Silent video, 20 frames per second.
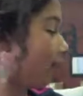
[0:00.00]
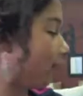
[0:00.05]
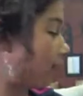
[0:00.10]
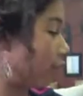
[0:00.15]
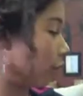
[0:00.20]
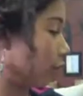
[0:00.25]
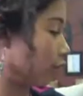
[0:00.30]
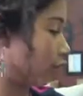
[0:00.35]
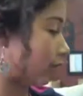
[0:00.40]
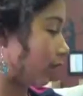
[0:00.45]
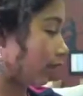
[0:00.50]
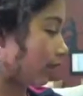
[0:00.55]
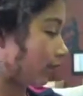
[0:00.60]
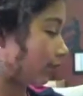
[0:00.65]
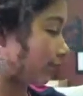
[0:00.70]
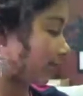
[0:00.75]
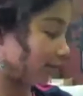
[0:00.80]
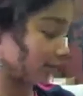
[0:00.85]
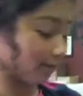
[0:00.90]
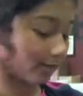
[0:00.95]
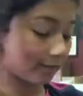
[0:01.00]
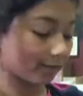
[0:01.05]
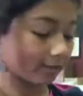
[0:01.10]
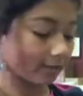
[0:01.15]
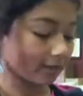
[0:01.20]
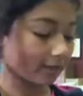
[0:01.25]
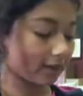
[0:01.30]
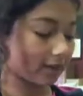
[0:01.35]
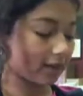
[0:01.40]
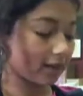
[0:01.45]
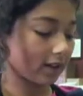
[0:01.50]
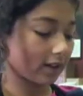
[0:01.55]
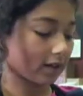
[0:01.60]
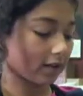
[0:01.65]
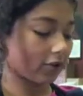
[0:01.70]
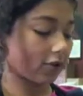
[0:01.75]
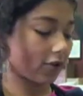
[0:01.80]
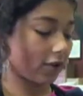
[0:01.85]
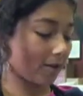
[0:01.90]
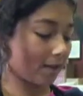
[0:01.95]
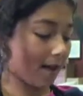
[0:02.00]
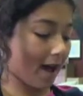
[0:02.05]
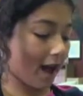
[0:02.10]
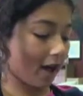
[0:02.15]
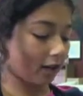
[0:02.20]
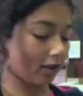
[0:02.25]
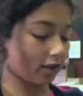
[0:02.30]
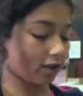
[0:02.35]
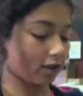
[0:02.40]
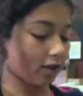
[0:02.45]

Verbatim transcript: food through your mouth.